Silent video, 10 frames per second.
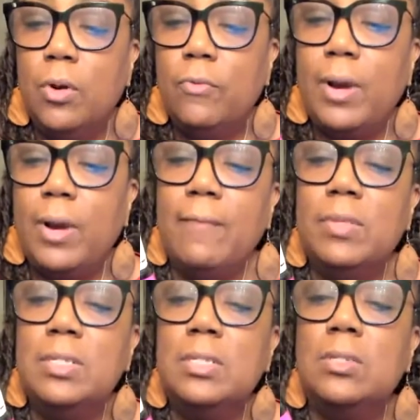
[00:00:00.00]
over half.
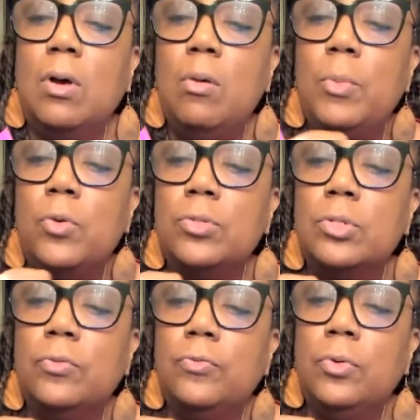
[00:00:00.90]
This is
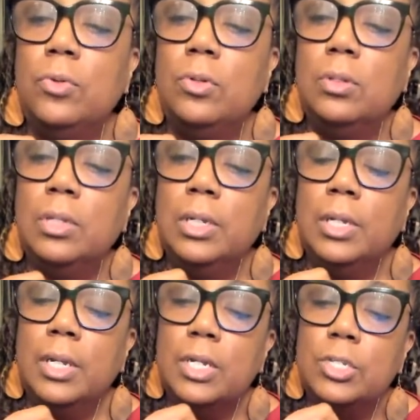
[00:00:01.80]
almost full.
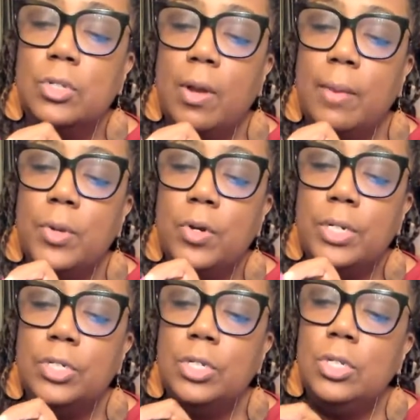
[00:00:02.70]
So I'm going
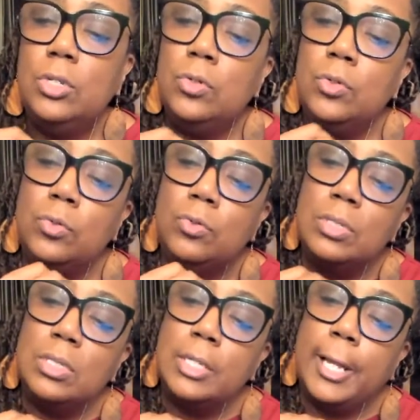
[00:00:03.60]
to
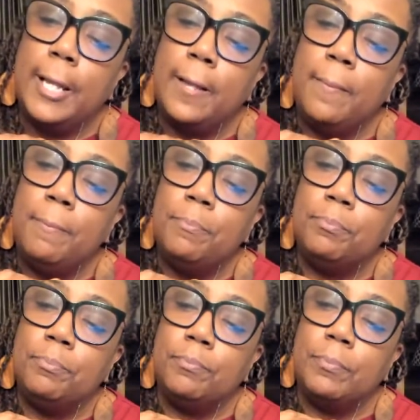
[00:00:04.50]
use
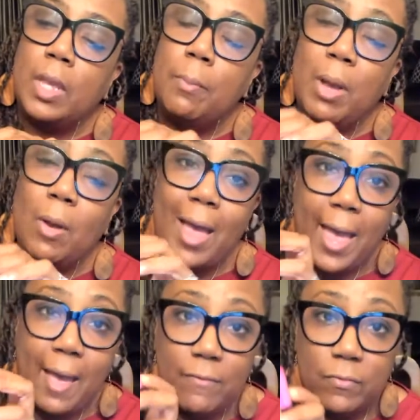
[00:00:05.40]
about
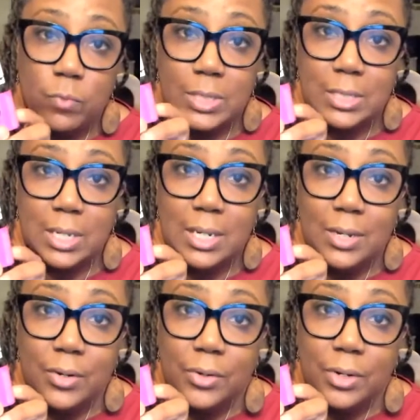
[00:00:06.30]
half of what's in
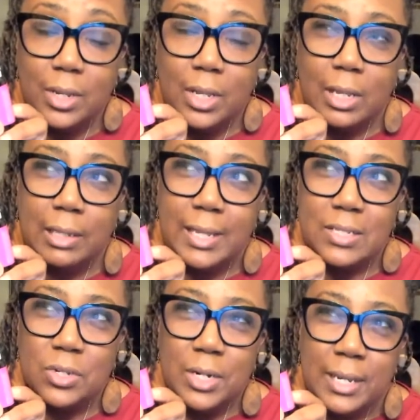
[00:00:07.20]
here. That's
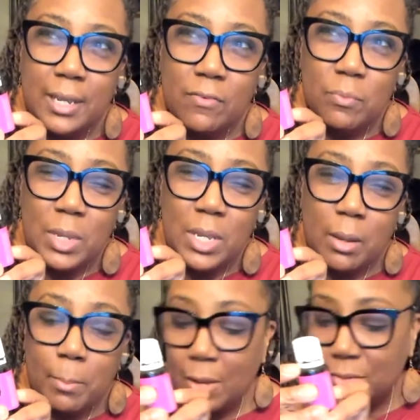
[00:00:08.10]
going to give me about